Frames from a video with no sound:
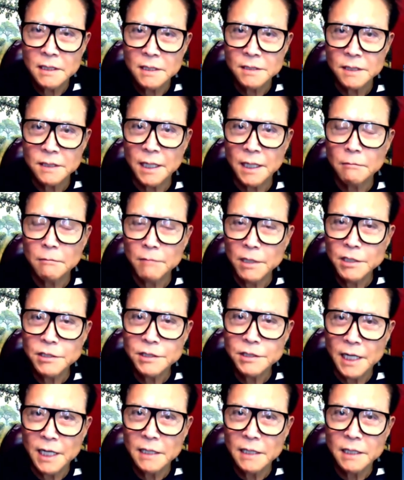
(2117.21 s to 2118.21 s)
So, like Rich
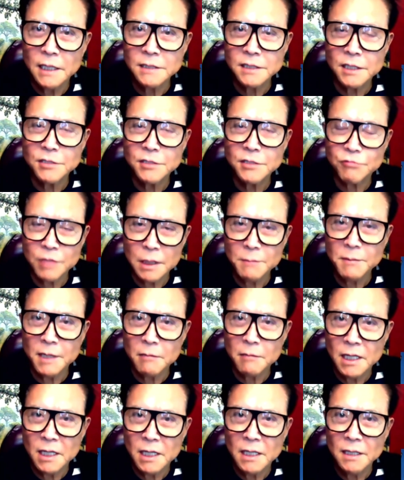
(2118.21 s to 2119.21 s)
Dad does extremely
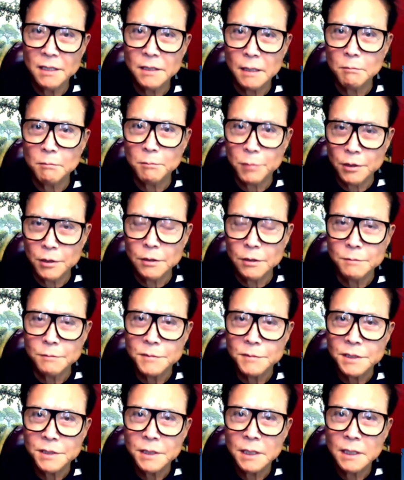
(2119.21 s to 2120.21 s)
well in
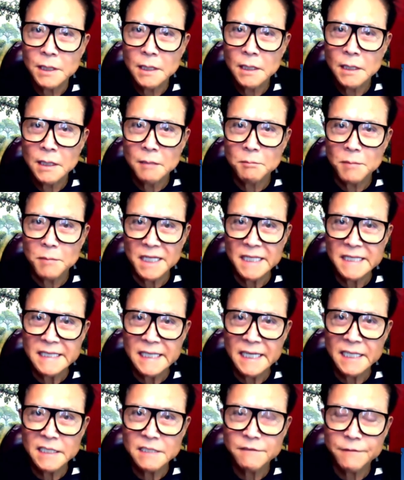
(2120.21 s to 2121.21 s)
booms, but it
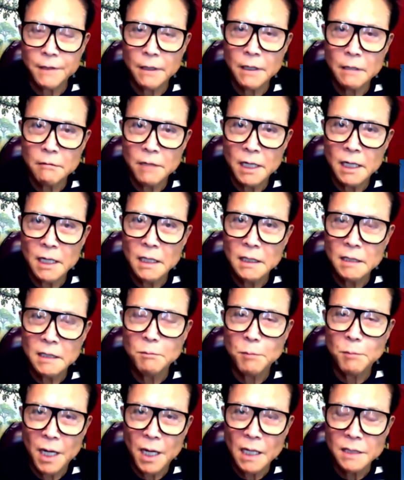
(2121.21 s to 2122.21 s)
does very well in
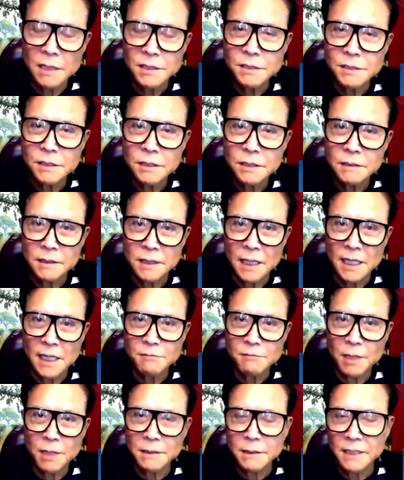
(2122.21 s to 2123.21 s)
busts. That's
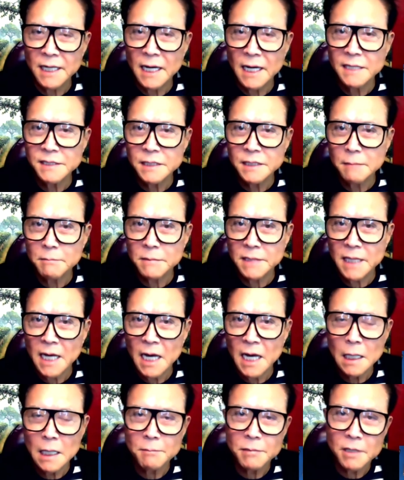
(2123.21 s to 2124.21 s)
what Nassim
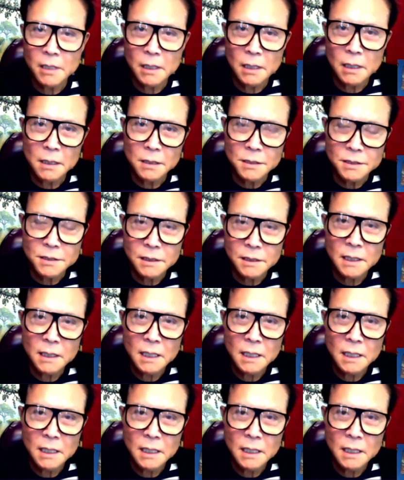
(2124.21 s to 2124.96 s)
Taleb calls